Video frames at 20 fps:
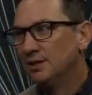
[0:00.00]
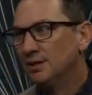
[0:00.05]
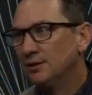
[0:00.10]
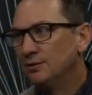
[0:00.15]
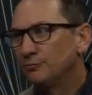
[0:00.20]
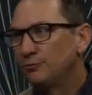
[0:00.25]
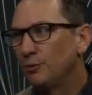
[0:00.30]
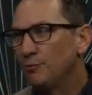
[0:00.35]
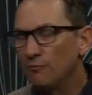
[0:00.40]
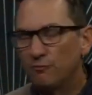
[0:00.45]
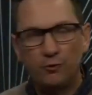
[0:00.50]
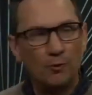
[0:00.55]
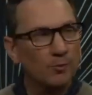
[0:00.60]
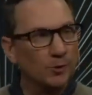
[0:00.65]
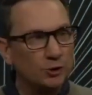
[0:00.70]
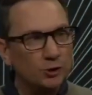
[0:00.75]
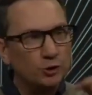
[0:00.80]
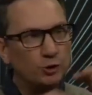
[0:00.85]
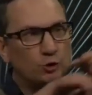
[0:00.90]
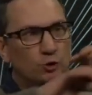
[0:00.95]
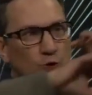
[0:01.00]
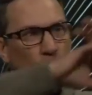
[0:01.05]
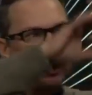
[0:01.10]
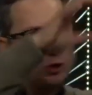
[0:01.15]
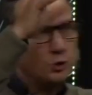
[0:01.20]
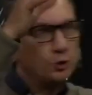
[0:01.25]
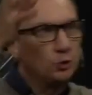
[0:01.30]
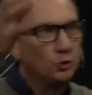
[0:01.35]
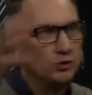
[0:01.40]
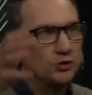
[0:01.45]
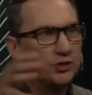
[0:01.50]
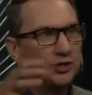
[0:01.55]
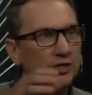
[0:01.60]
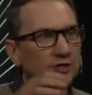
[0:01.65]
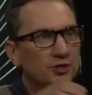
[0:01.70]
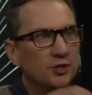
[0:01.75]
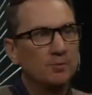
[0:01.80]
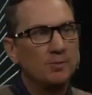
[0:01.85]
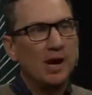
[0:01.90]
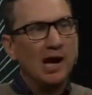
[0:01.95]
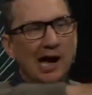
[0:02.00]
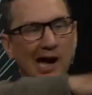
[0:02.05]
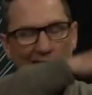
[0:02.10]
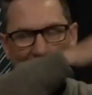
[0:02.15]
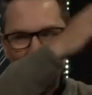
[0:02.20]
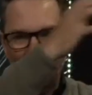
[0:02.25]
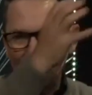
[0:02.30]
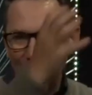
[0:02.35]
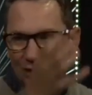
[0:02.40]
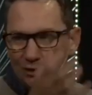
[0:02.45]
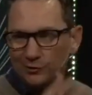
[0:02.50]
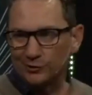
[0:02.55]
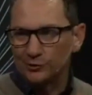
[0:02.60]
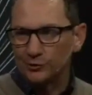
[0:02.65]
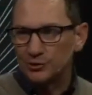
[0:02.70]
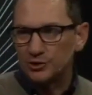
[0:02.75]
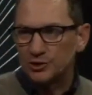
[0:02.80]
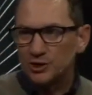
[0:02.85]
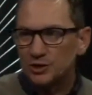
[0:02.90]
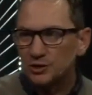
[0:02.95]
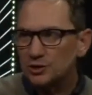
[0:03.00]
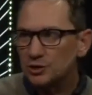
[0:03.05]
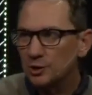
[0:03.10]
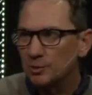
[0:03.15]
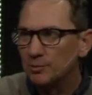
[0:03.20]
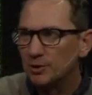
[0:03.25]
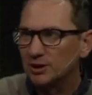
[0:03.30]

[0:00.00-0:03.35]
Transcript: from, from a structural system, a hierarchical system,